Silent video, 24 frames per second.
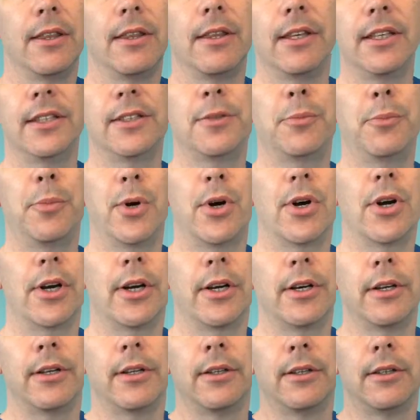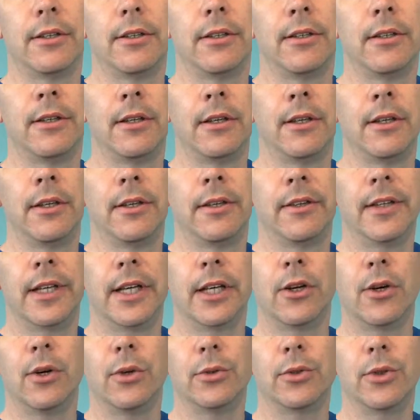This part
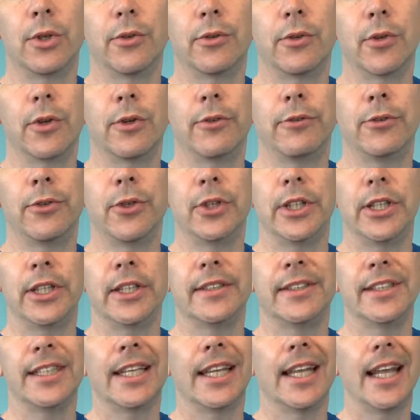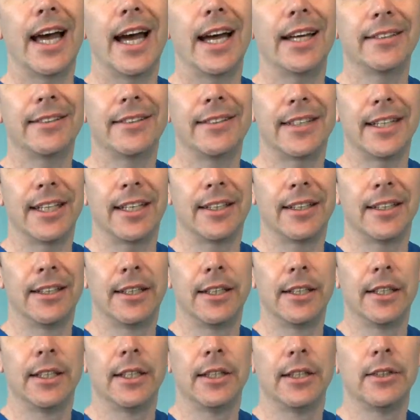that goes over the foot is elastic,
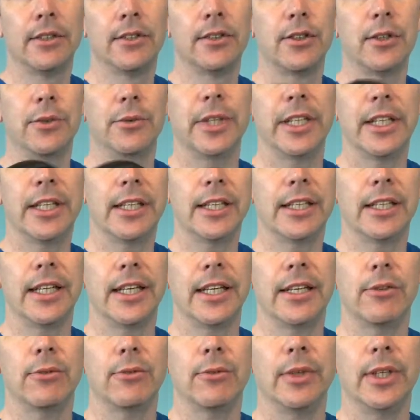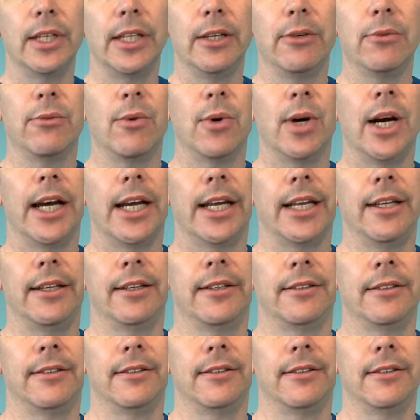so it can get really wide.